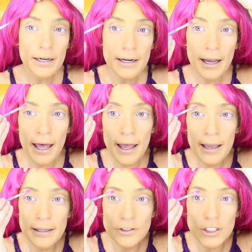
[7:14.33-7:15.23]

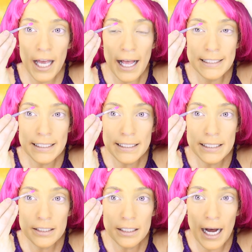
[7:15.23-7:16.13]
Okay, and she has
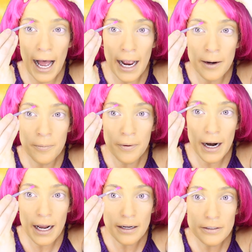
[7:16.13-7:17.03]
little
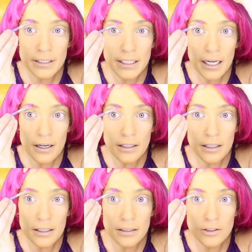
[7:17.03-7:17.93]
eyebrows that
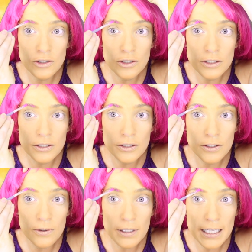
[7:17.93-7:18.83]
just
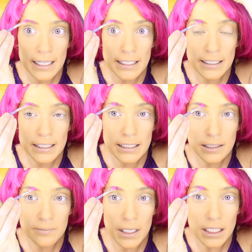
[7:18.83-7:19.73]
go like
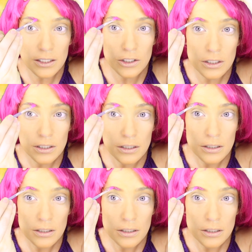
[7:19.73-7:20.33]
this much.